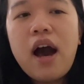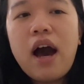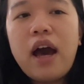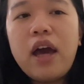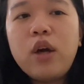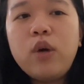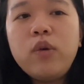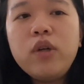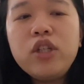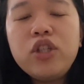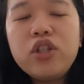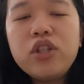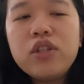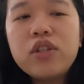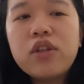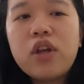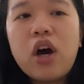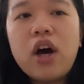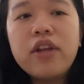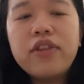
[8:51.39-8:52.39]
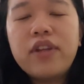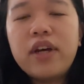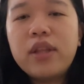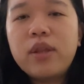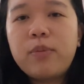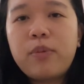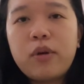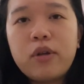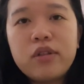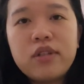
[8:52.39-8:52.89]
I always just thought that
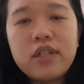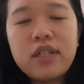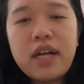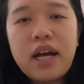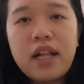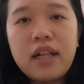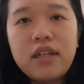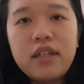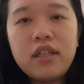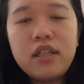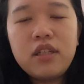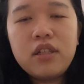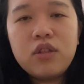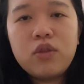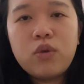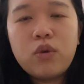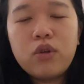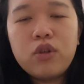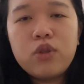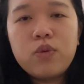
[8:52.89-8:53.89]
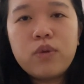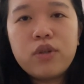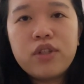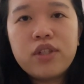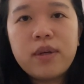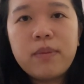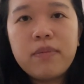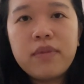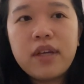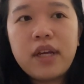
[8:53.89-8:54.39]
the personality disorders were
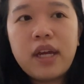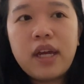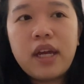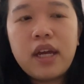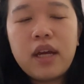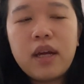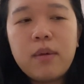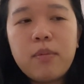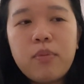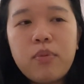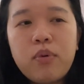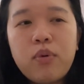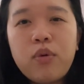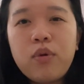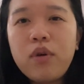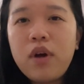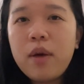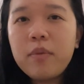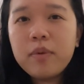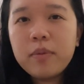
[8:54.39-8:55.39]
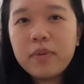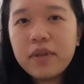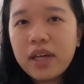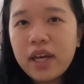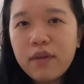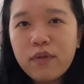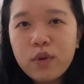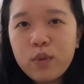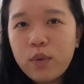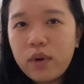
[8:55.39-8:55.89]
something probably
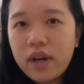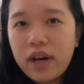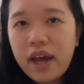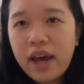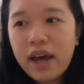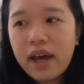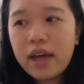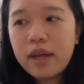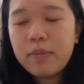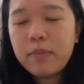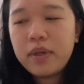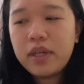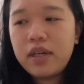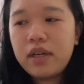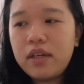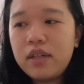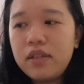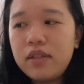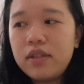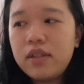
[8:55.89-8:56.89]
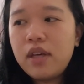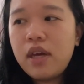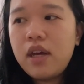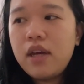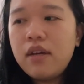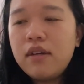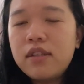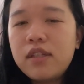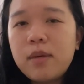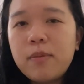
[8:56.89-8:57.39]
everyone had, because
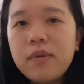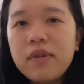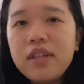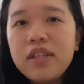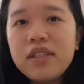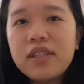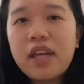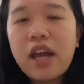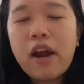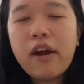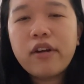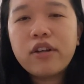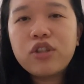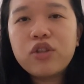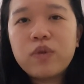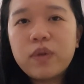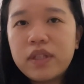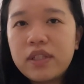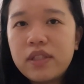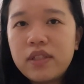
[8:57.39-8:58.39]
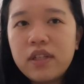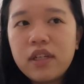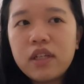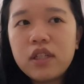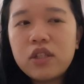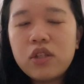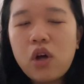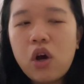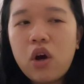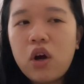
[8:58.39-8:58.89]
some of these
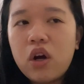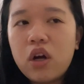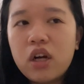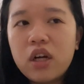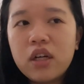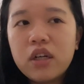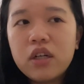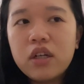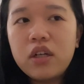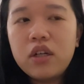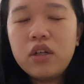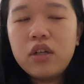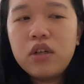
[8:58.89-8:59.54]
characteristics are